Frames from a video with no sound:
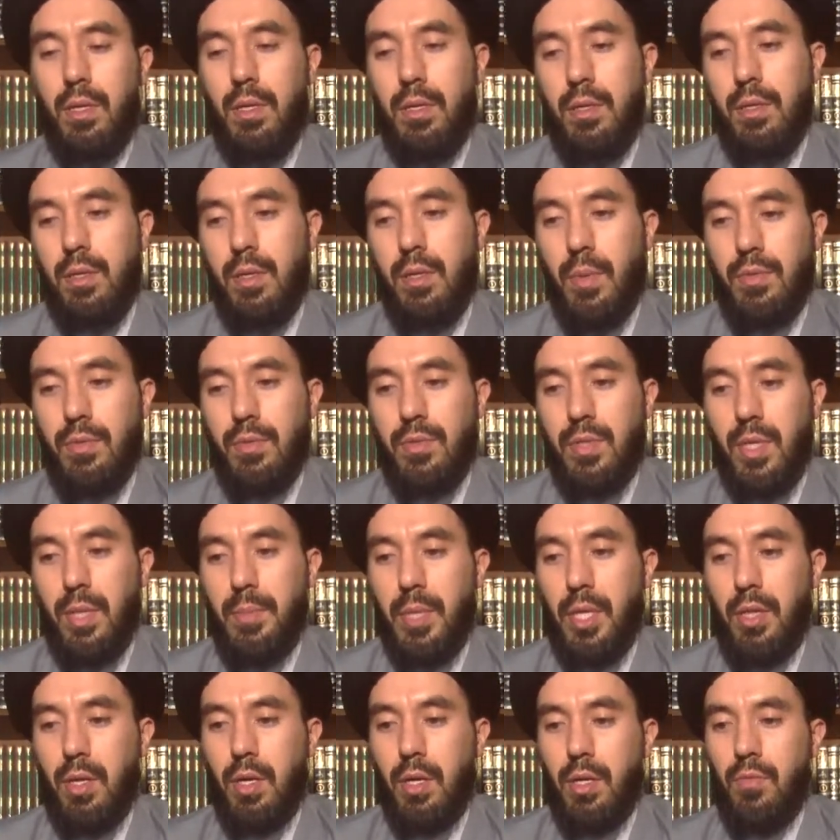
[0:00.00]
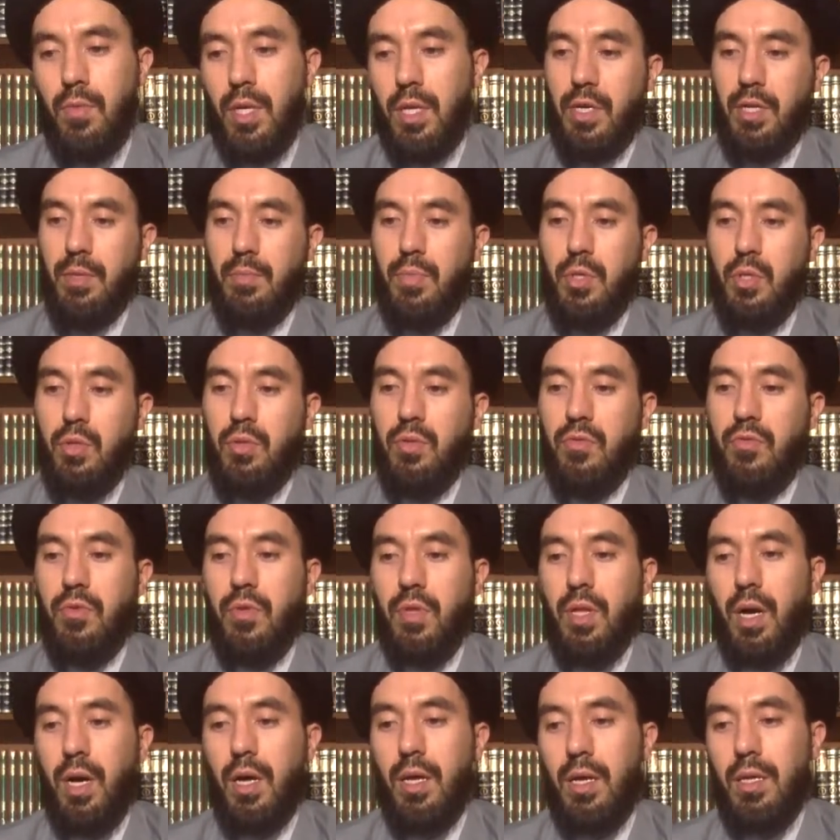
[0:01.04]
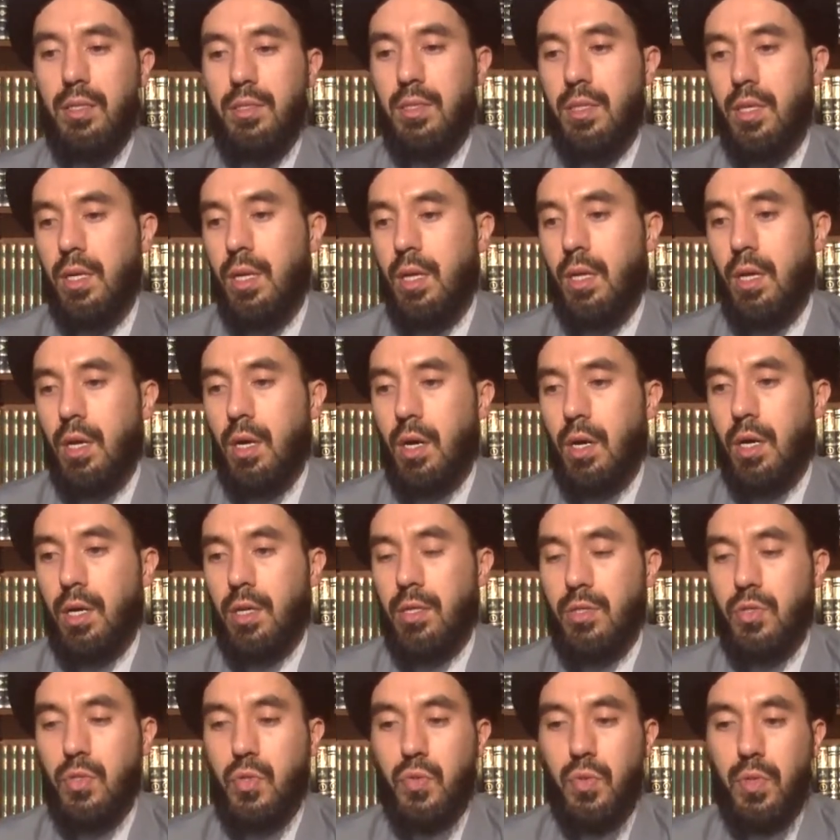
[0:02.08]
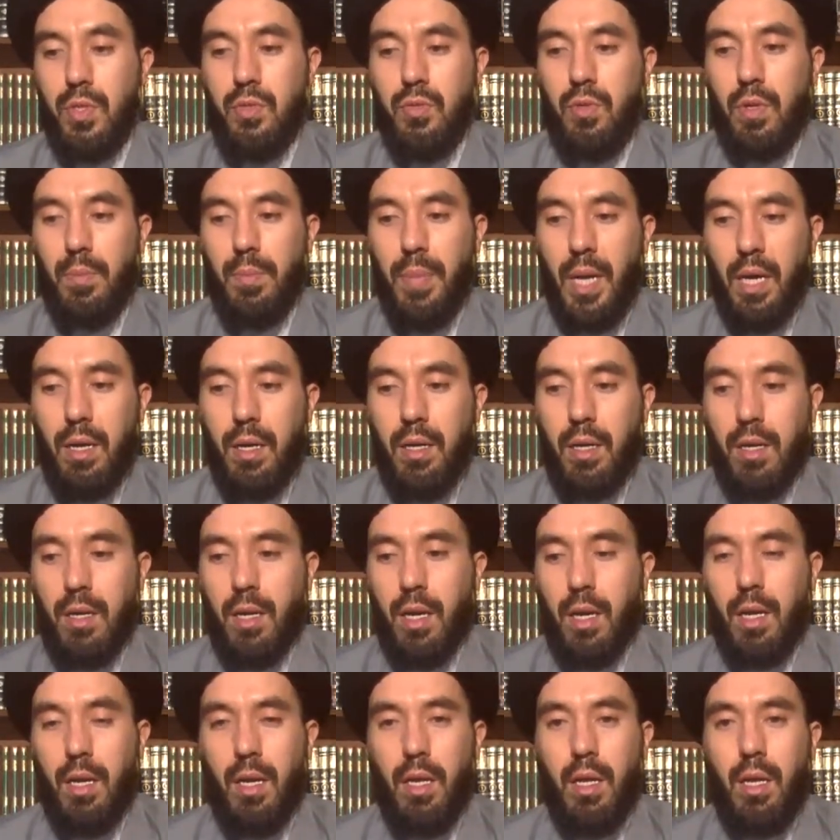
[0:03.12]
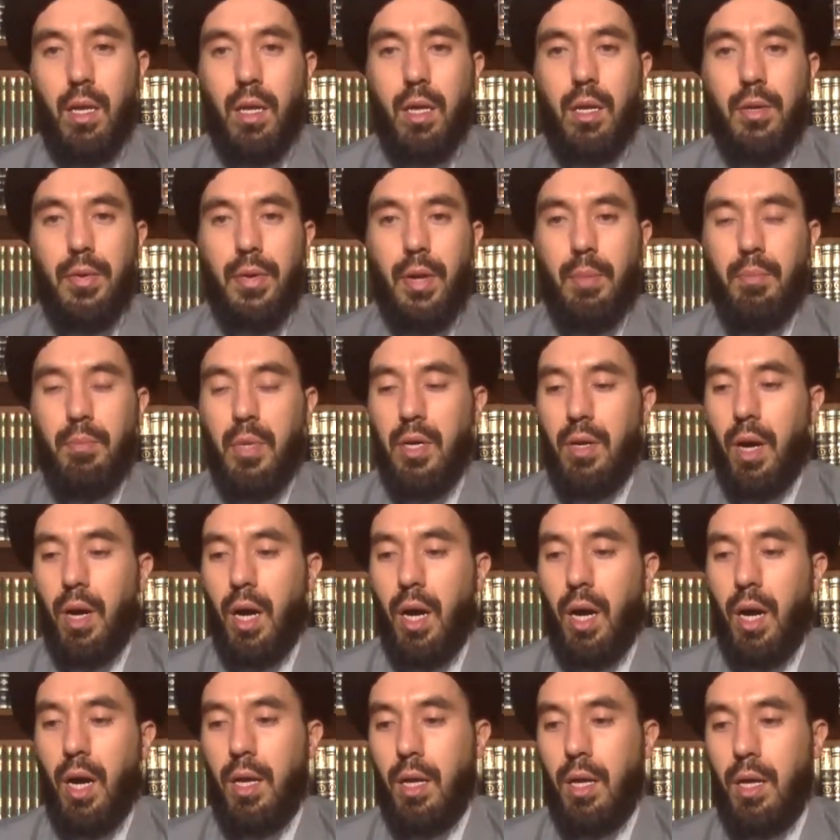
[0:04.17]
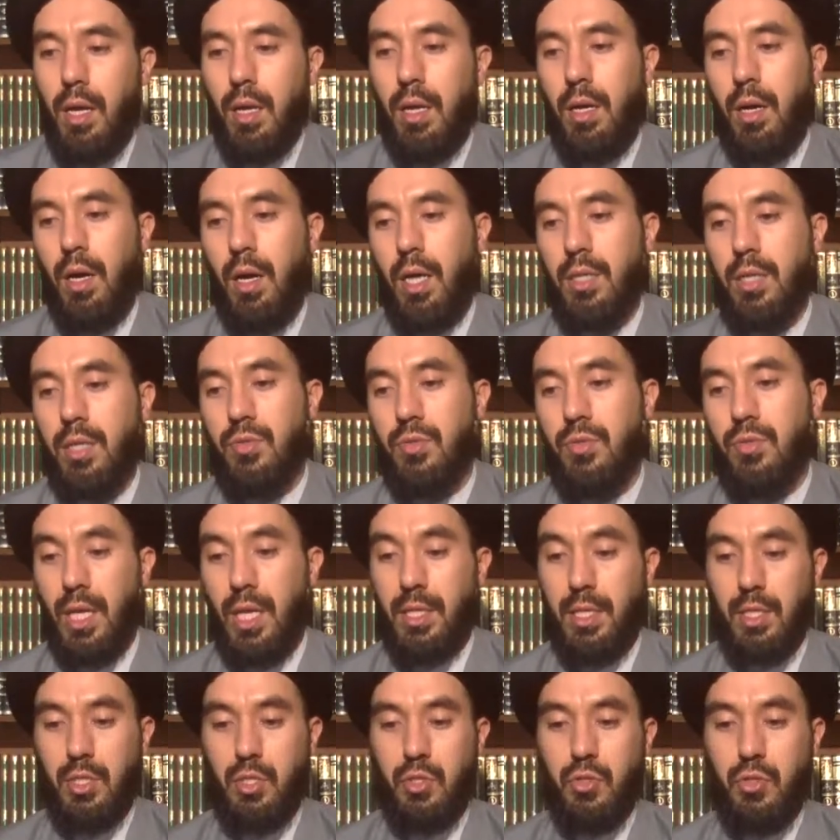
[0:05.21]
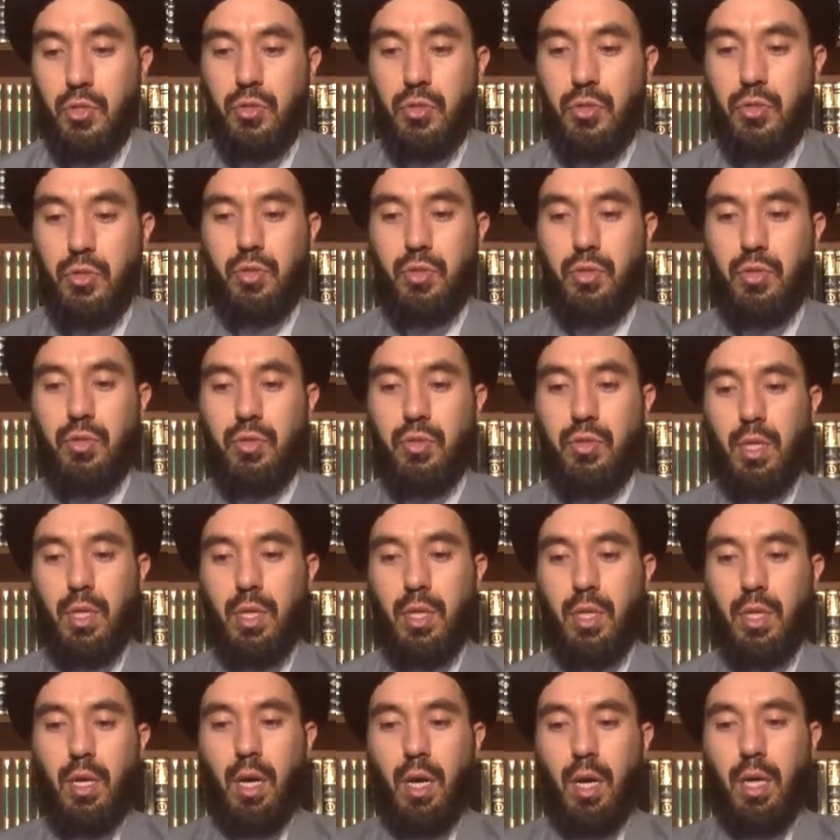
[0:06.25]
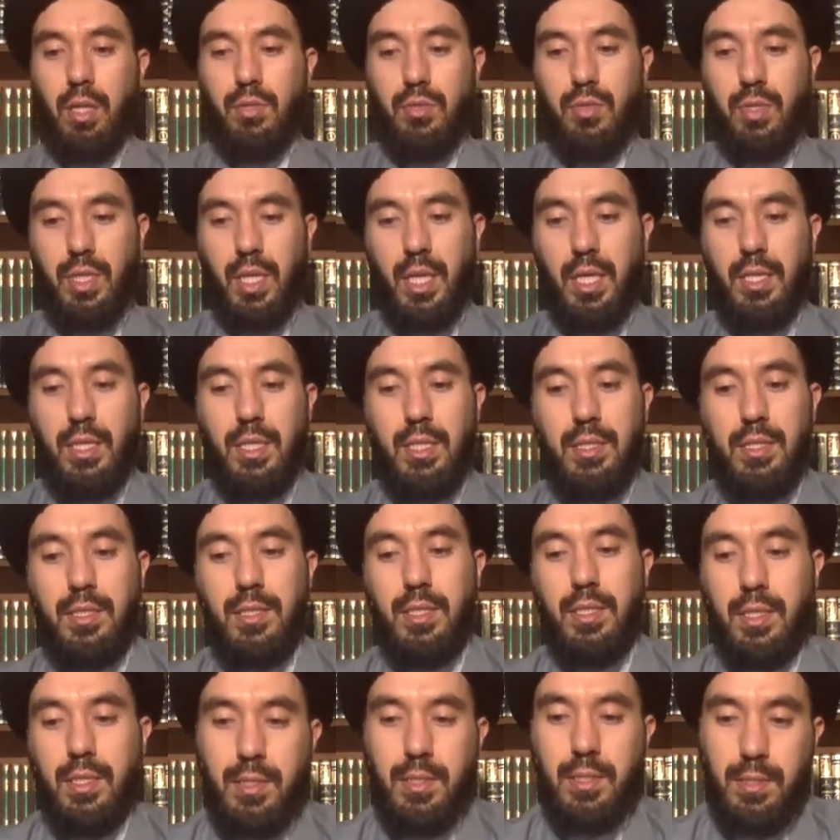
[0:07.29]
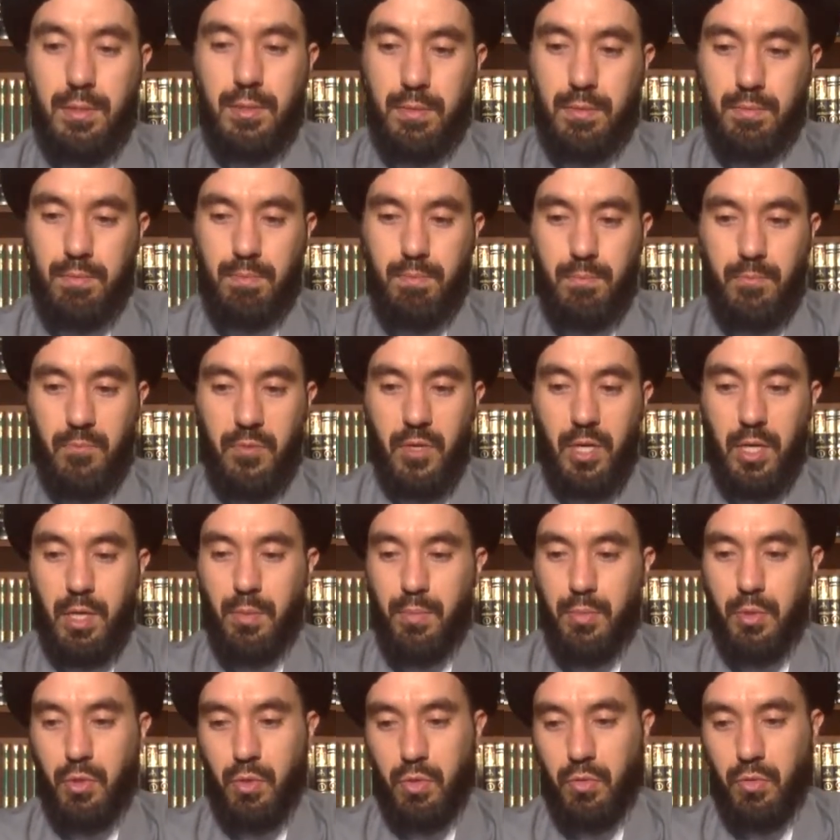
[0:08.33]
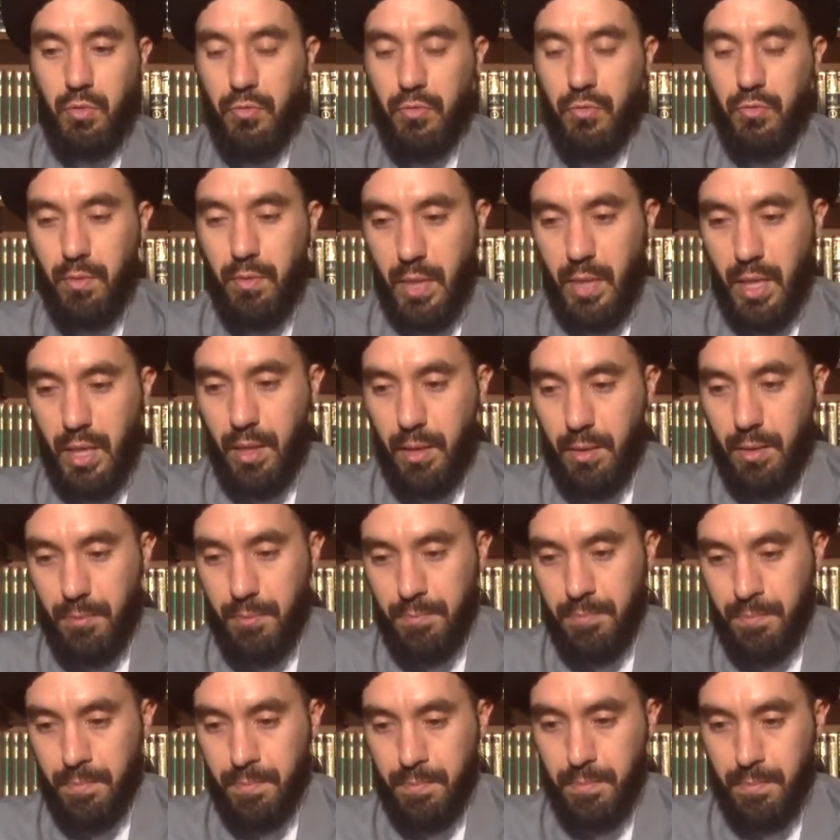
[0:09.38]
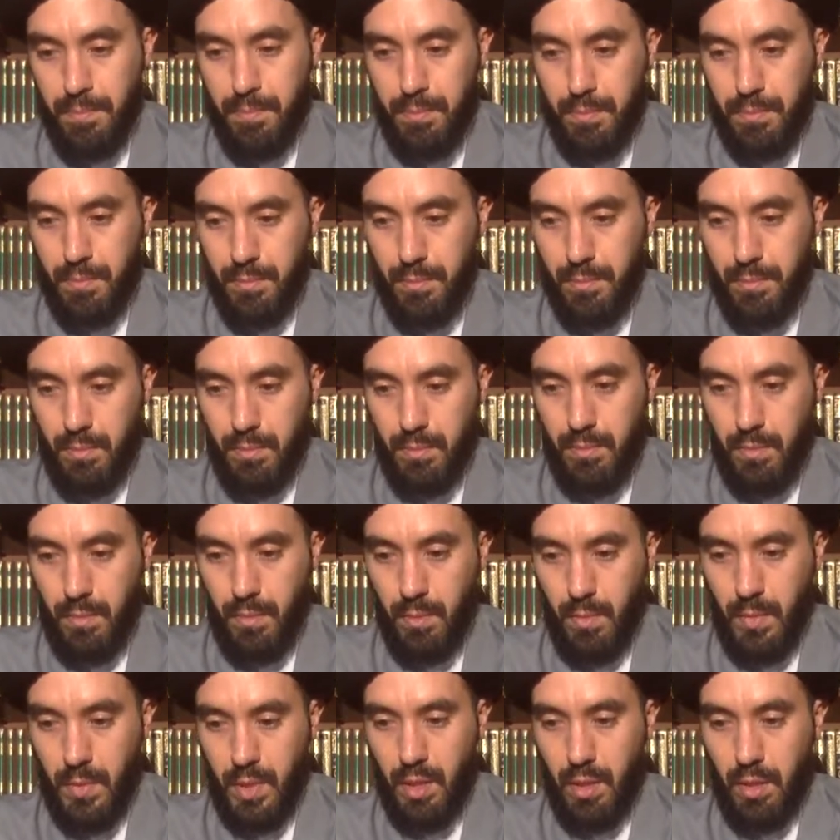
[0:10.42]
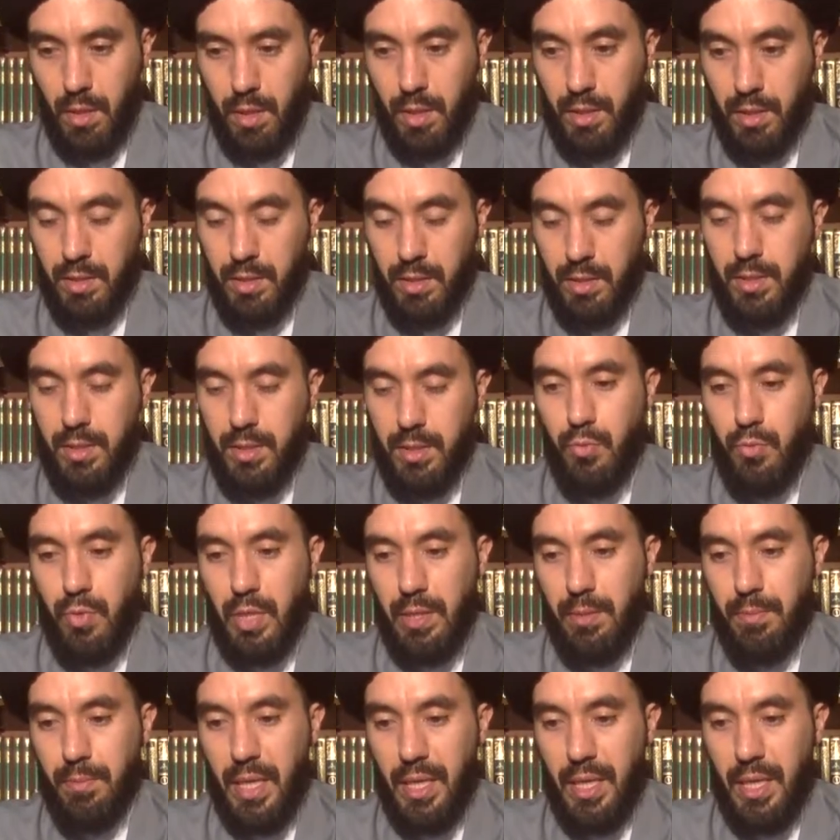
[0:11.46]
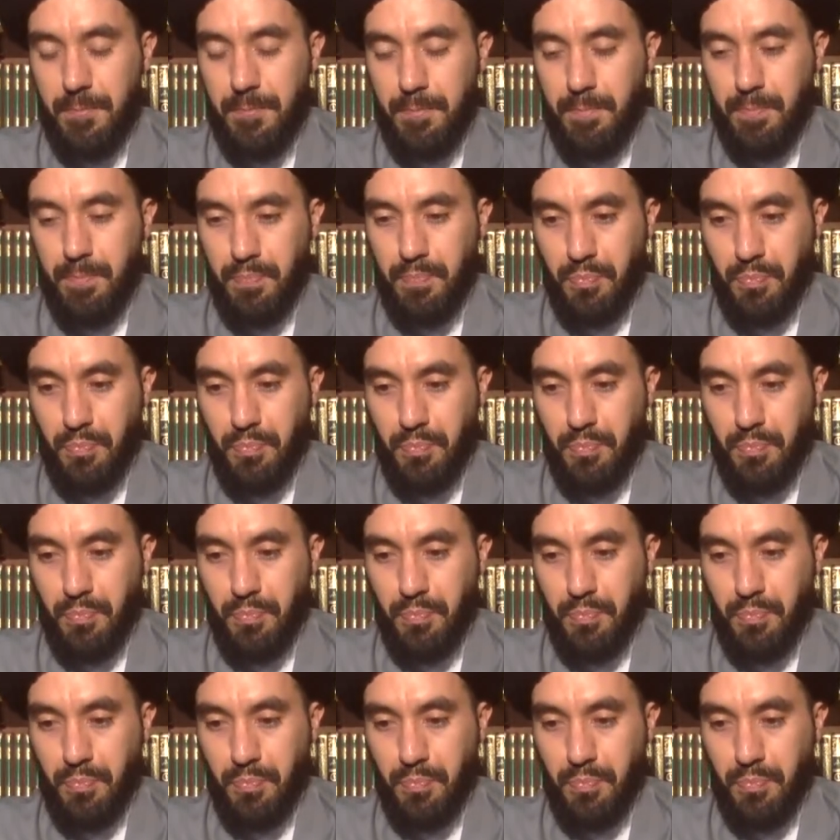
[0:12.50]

about Ramadan, one of the very beautiful ayats are in Surah Al-Baqarah, number 182 to 186. Very beautiful, and things that we may